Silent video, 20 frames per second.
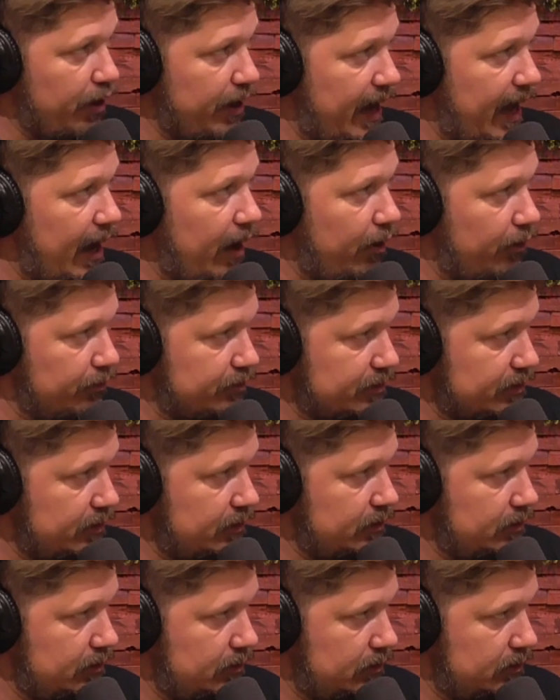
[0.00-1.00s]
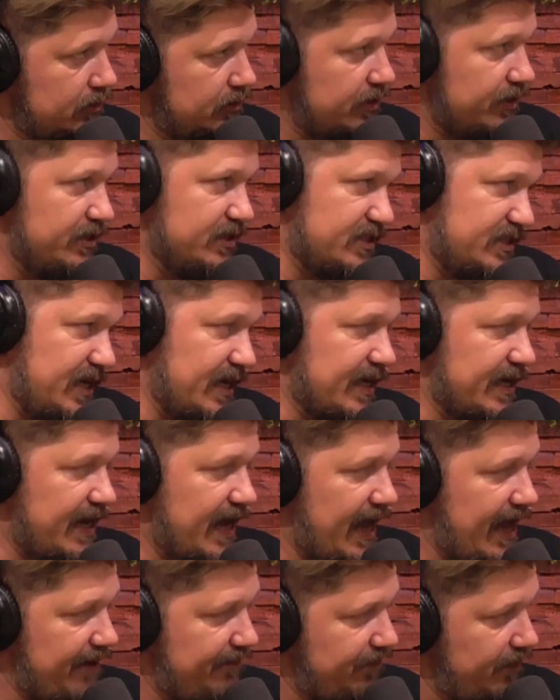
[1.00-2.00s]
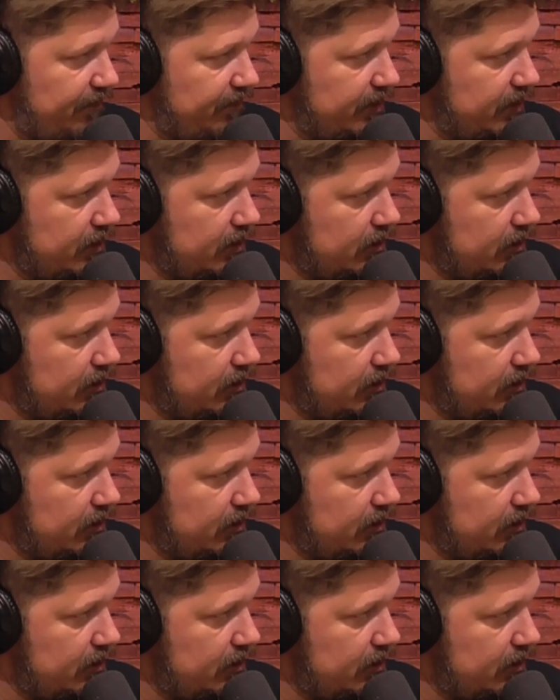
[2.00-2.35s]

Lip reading: out to the second half of it.